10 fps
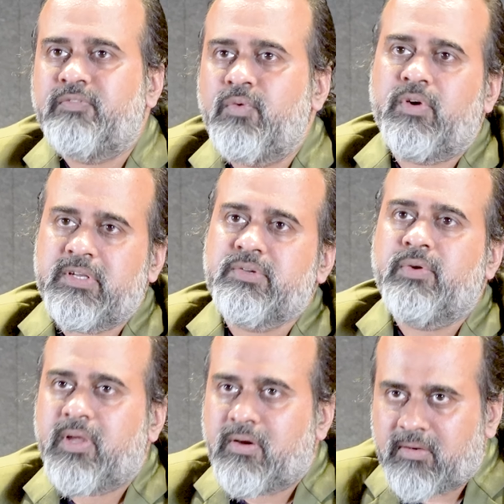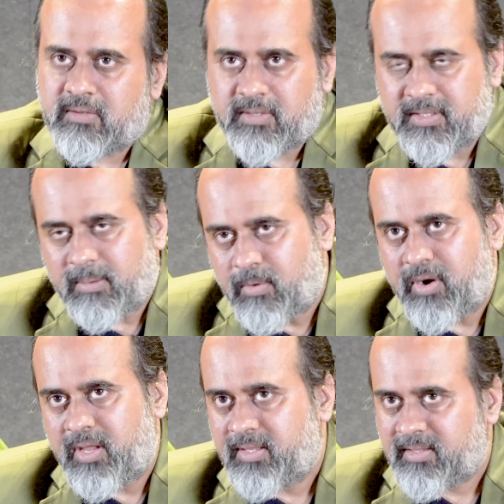to what is going on in the
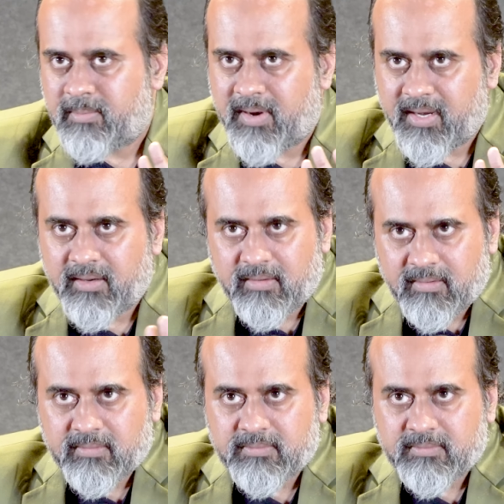body, in the mind,